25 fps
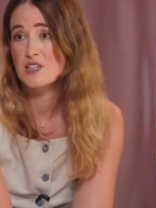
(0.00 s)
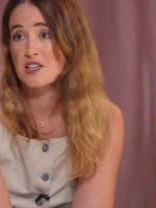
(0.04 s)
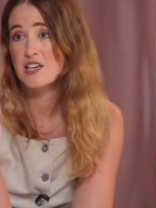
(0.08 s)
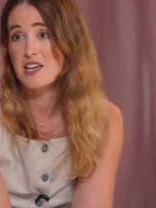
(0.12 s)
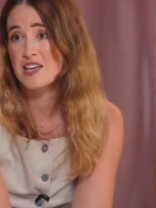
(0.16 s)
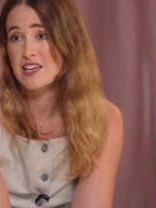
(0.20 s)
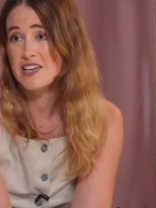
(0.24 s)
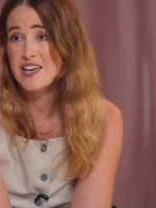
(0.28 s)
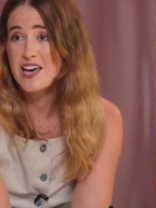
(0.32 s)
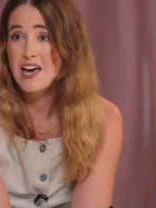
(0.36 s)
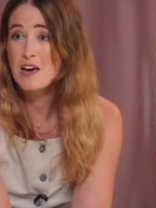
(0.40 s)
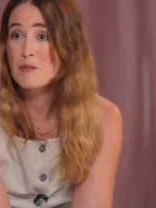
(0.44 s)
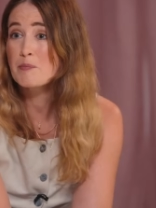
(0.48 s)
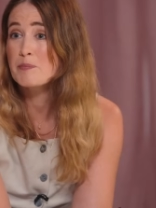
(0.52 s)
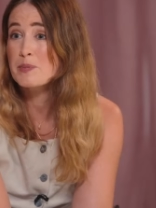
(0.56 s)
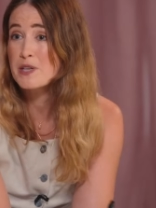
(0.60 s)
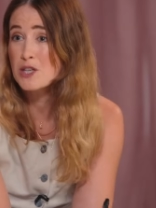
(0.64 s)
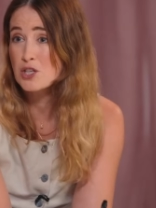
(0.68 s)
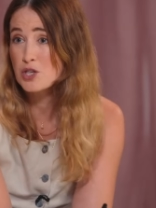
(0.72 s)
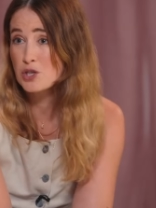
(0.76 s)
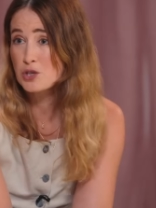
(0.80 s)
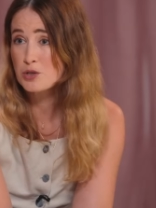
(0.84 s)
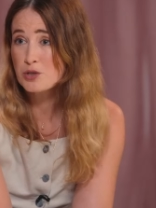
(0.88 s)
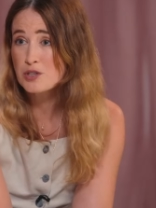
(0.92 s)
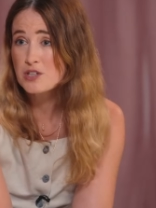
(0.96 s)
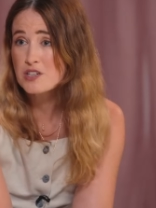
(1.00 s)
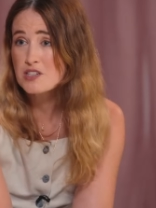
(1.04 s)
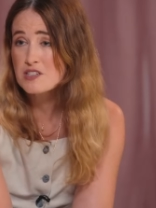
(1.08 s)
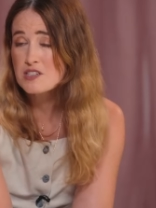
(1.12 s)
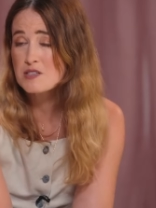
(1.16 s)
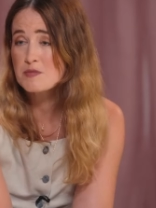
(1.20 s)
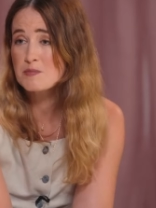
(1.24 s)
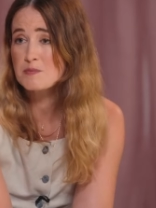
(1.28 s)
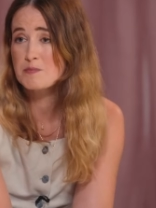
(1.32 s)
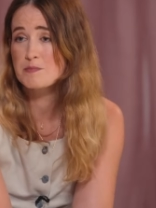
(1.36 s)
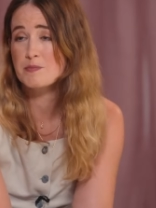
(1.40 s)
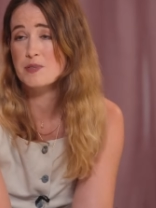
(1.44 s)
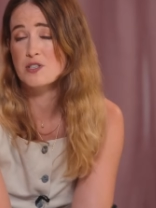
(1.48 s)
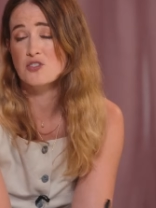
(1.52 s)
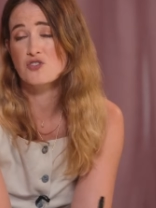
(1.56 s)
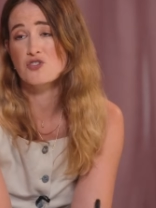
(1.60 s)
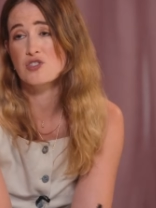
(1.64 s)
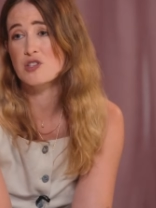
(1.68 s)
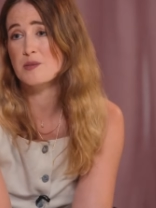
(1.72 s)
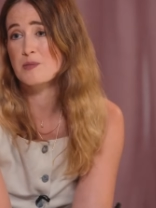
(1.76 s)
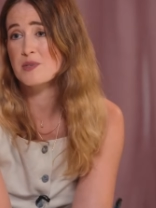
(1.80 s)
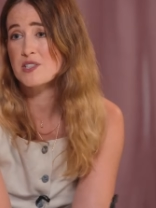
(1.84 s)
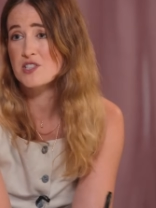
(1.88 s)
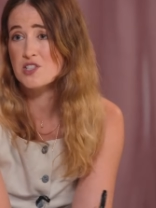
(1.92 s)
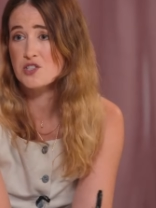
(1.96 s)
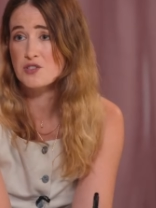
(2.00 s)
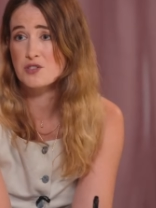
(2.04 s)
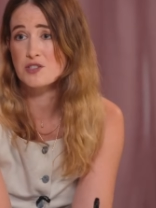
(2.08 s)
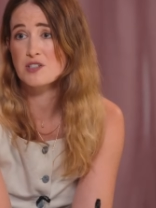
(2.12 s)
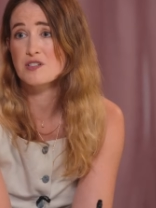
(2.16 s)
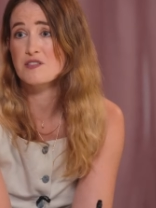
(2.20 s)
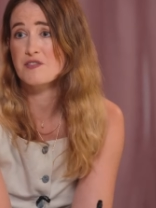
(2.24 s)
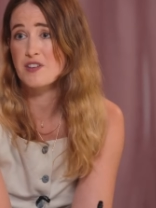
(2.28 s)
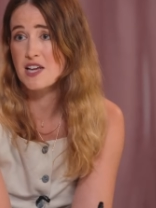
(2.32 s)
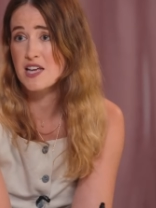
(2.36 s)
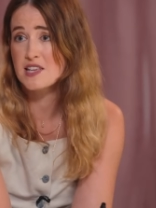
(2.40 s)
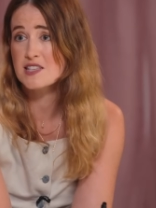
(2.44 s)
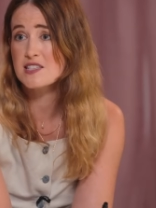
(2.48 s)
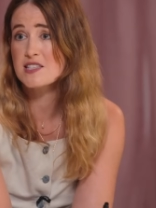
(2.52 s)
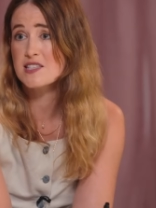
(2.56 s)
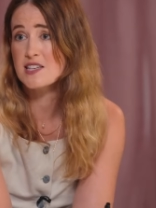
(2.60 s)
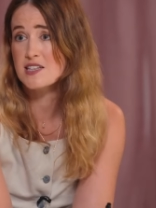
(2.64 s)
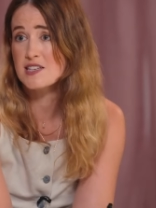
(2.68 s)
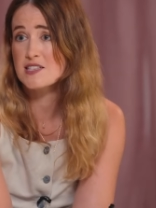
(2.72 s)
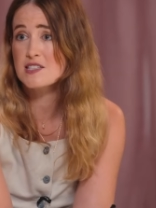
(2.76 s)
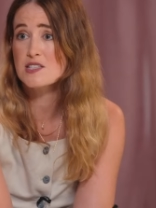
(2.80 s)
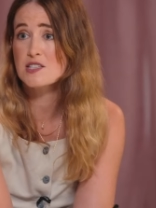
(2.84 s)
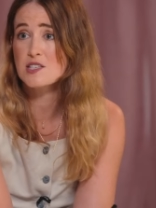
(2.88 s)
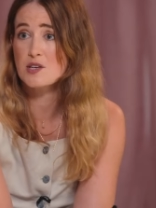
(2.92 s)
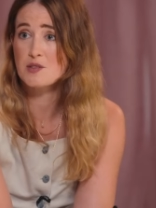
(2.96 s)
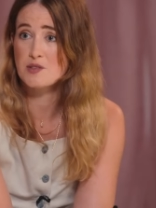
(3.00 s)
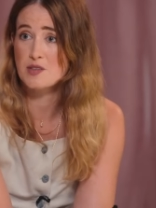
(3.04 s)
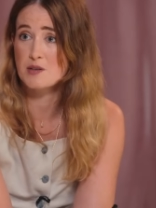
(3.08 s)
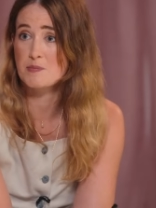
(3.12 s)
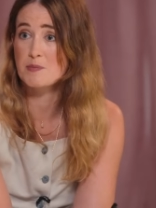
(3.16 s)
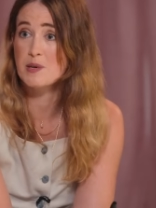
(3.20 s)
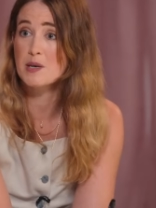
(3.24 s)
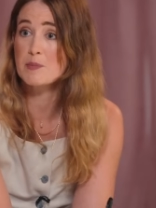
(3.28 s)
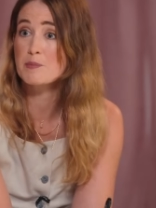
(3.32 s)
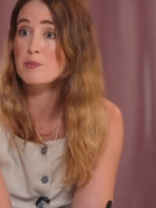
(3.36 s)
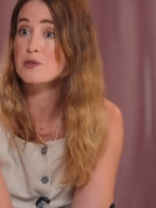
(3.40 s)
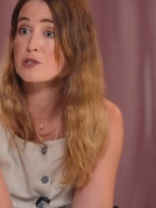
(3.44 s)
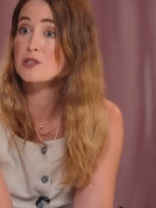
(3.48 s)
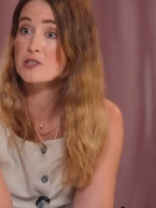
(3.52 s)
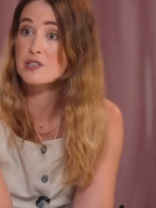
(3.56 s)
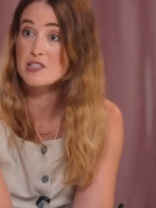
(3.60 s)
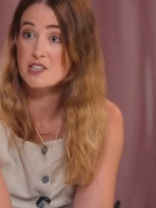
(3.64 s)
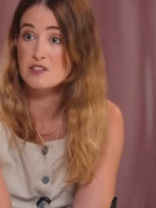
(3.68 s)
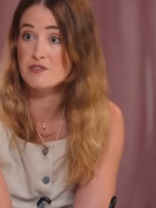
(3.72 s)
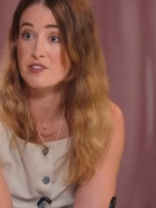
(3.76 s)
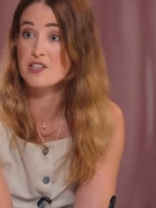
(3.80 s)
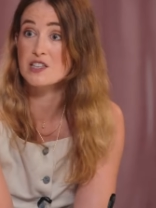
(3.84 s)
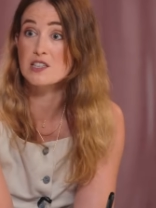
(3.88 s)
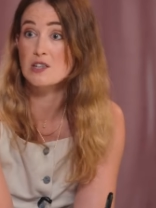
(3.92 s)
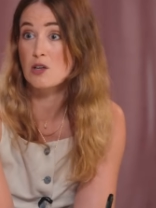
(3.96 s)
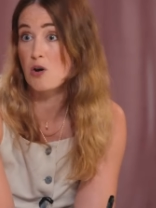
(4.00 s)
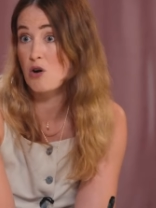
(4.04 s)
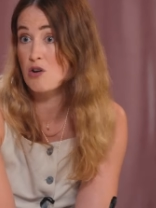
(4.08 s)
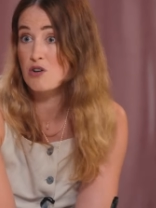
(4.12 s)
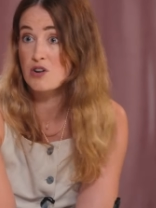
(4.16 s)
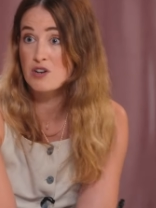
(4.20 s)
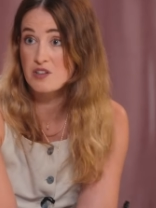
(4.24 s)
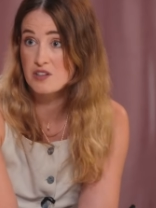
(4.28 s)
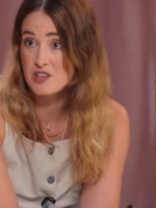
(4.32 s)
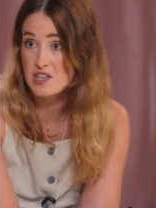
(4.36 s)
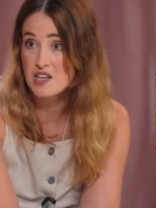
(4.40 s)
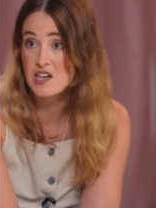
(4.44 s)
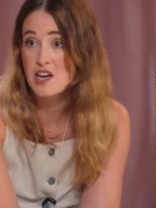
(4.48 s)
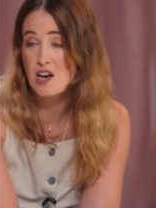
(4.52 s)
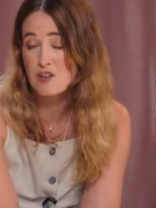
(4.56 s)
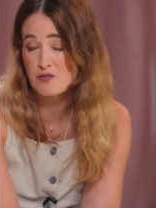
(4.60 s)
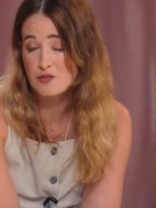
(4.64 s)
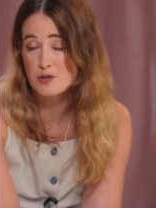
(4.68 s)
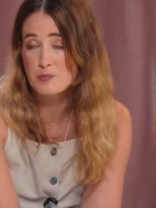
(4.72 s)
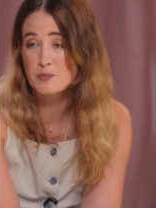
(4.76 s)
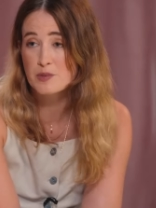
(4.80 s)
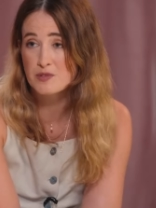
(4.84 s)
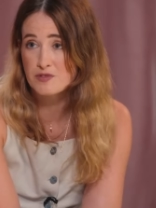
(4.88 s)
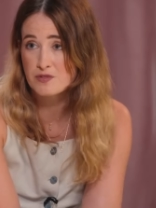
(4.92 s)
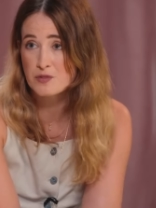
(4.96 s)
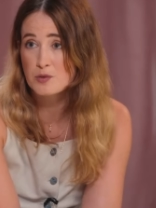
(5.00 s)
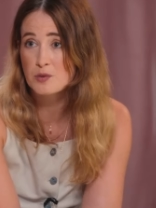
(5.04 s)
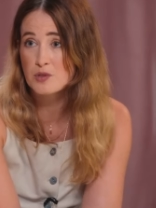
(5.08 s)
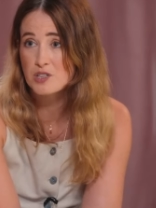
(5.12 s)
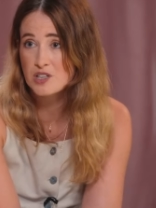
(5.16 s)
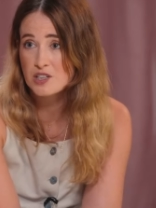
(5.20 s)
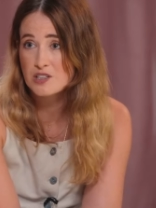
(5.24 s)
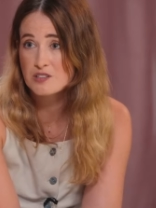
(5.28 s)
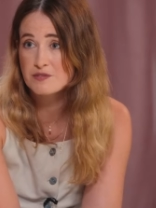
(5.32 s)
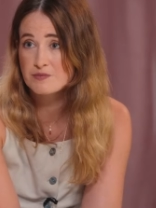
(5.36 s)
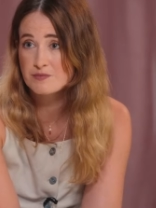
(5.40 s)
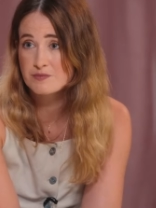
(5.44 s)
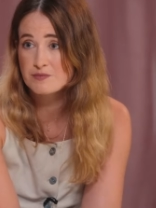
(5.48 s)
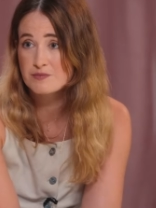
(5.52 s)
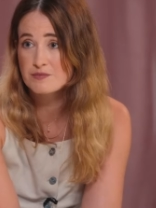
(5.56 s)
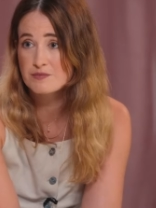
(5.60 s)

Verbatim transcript: It can't be cured, but treatments are advancing so that people are living longer than ever before.